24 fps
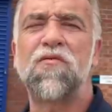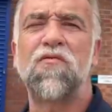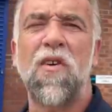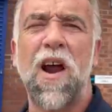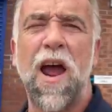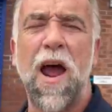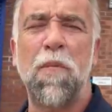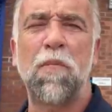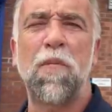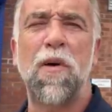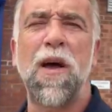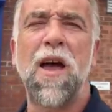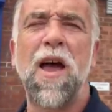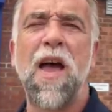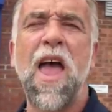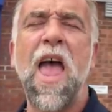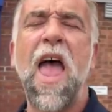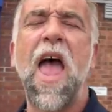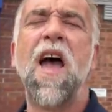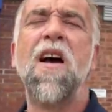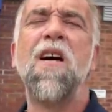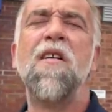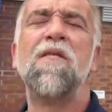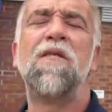wrap
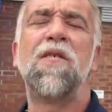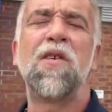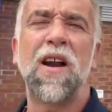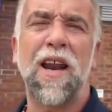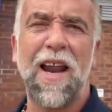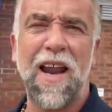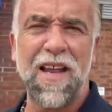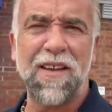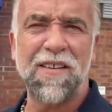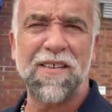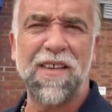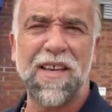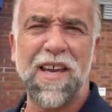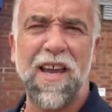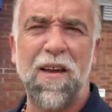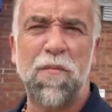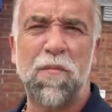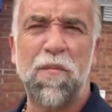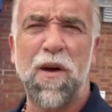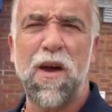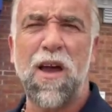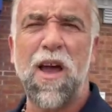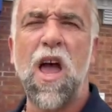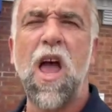for a
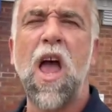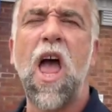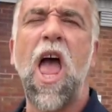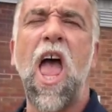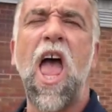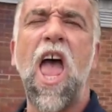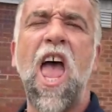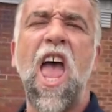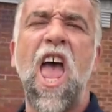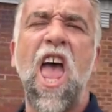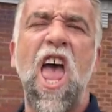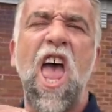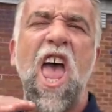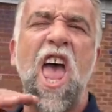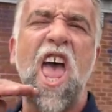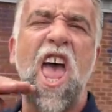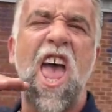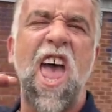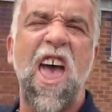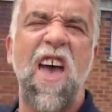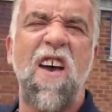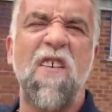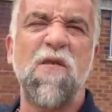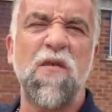landscaper
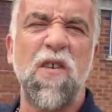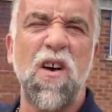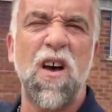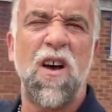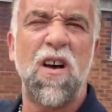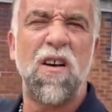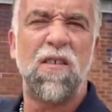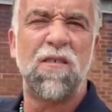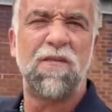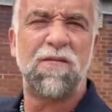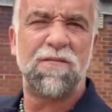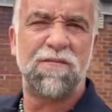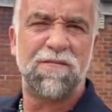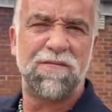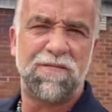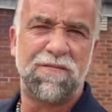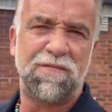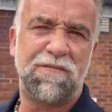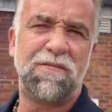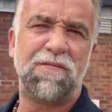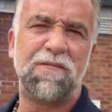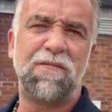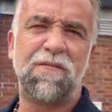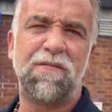ever.
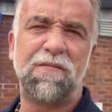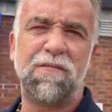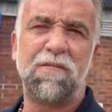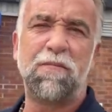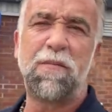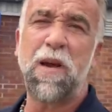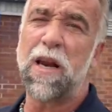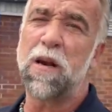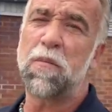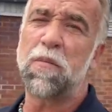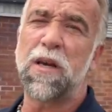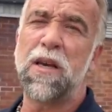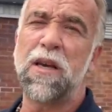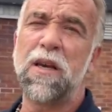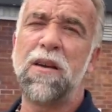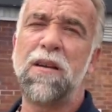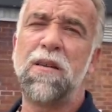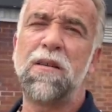Better be.